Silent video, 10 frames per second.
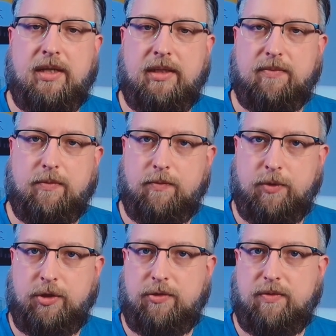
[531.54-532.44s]
uh,
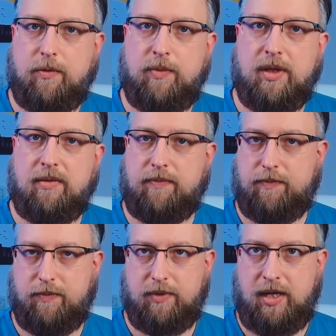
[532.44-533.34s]
which will
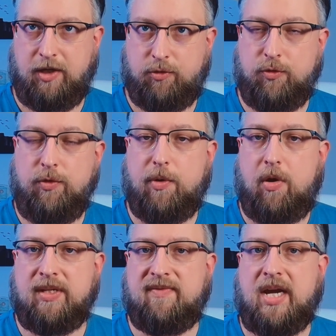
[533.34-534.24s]
uh, group
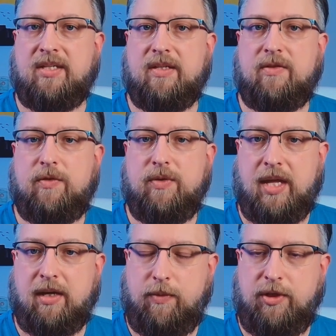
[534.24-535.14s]
all devices
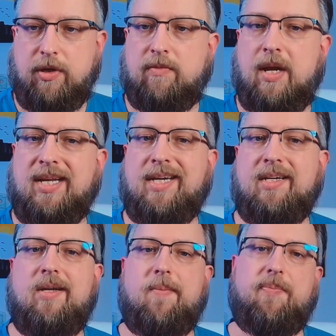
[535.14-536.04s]
together which are
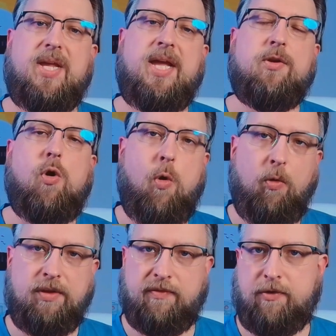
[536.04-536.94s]
running an
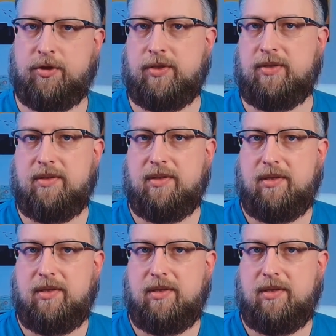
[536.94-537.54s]
older version